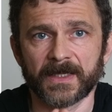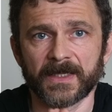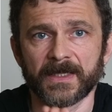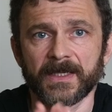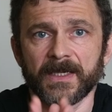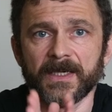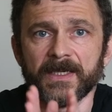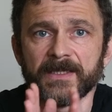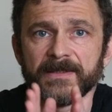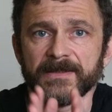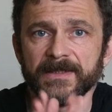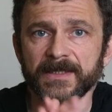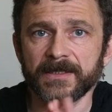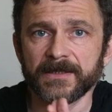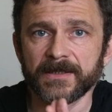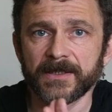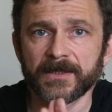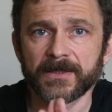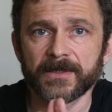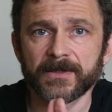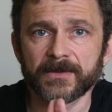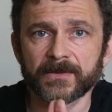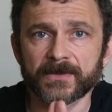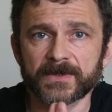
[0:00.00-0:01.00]
And then you
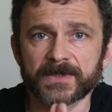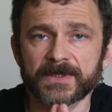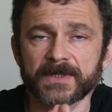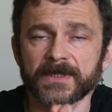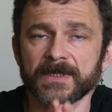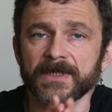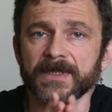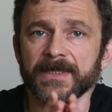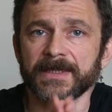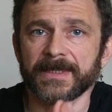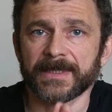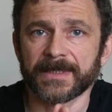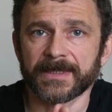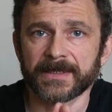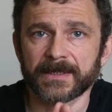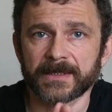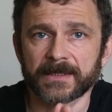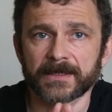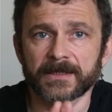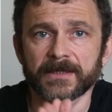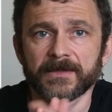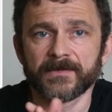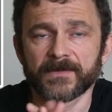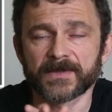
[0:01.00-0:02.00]
use like
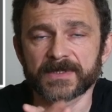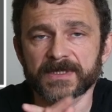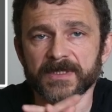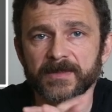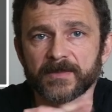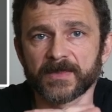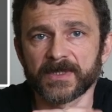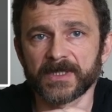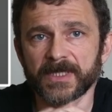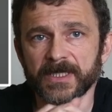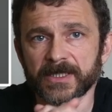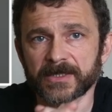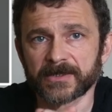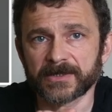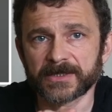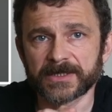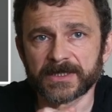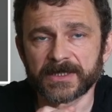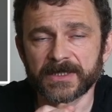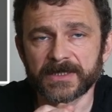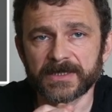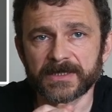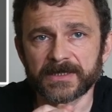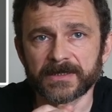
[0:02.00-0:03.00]
for
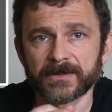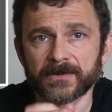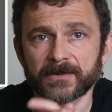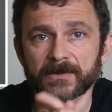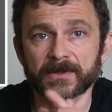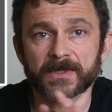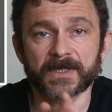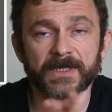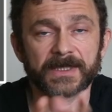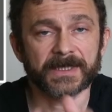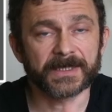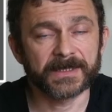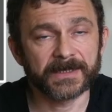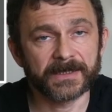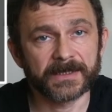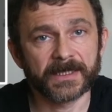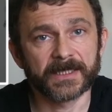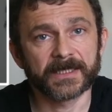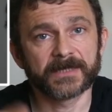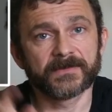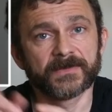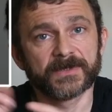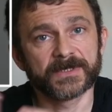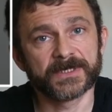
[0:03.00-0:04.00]
similarities, or
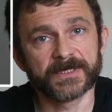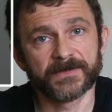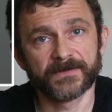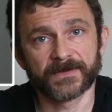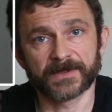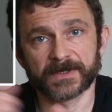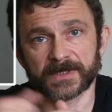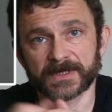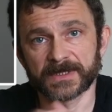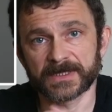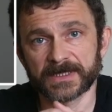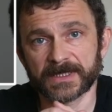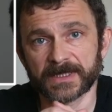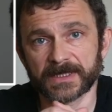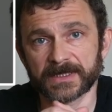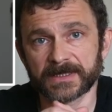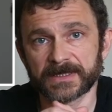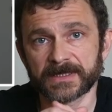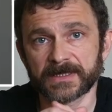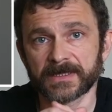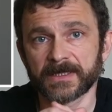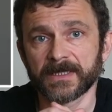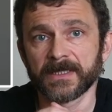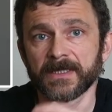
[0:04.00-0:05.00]
unlike for
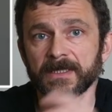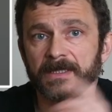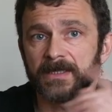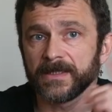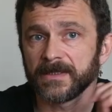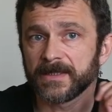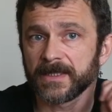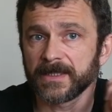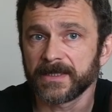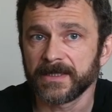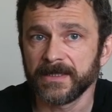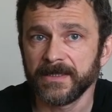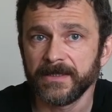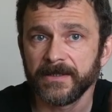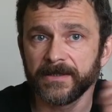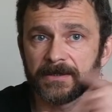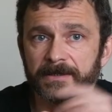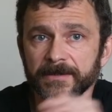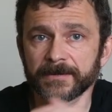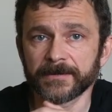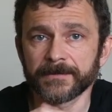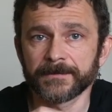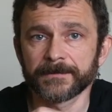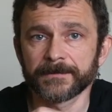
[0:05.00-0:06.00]
differences. Like here,